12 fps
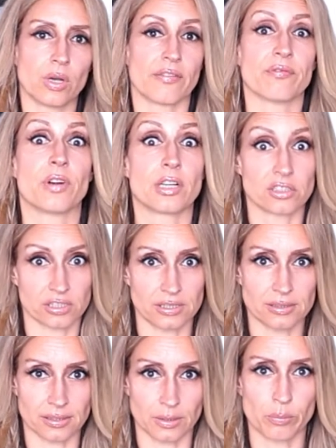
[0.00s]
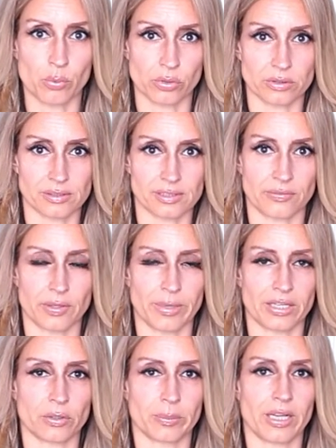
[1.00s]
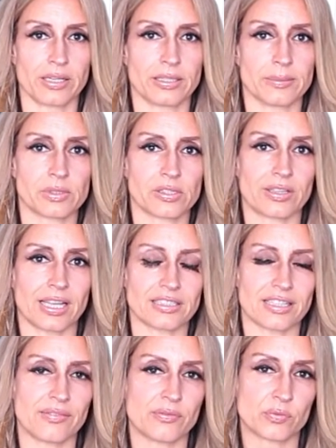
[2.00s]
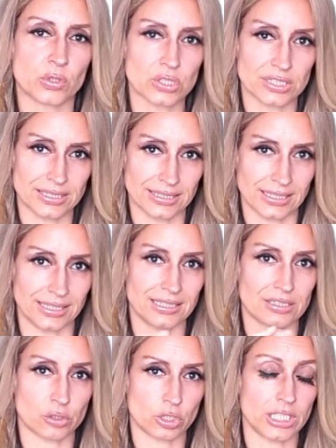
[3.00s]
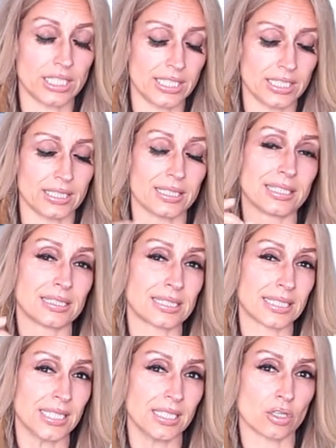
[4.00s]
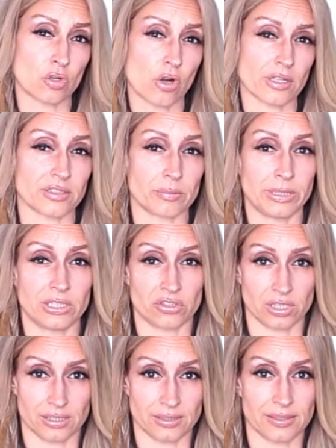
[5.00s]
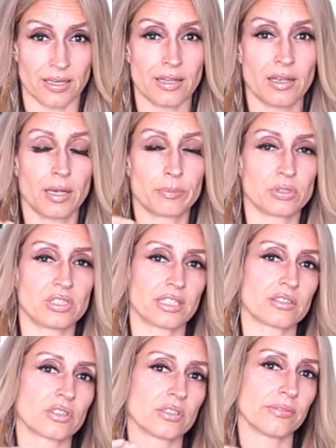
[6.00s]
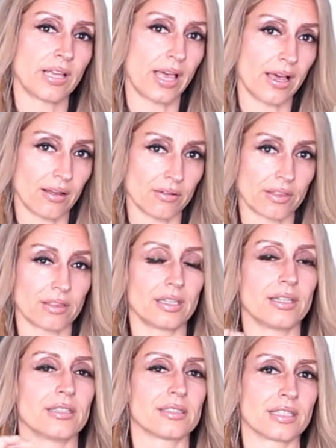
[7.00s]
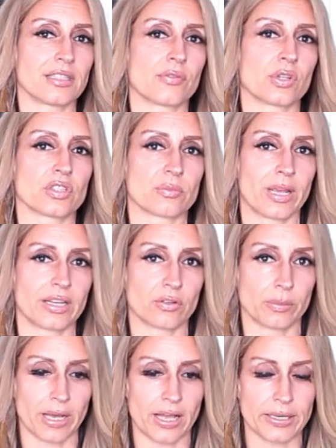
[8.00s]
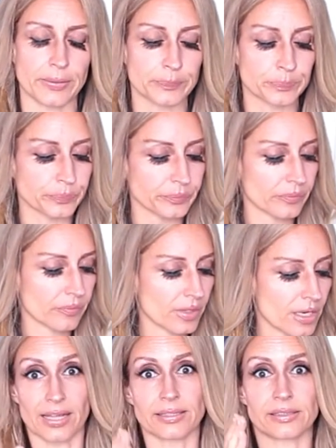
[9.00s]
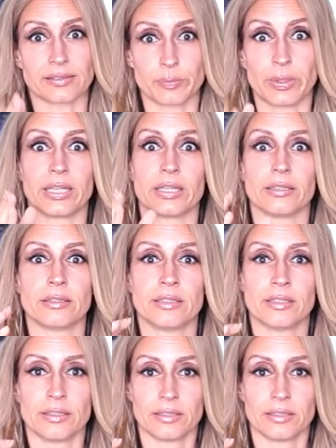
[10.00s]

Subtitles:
the functions and importance of the microbiome. So that diversity is key, and it's key across species. A predictor of health is a diverse microbiome. So that's been,